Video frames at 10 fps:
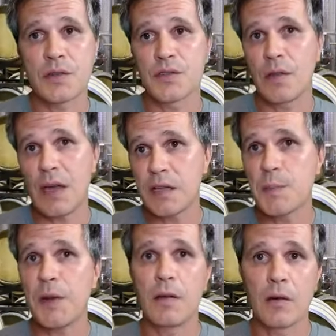So that has been
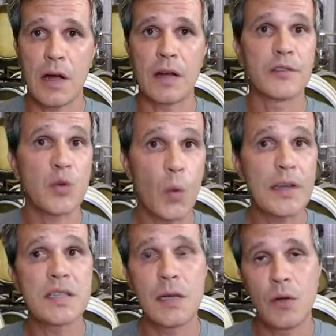in the ground for
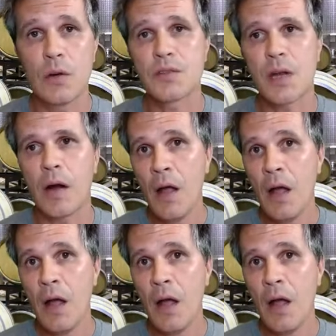20 years now.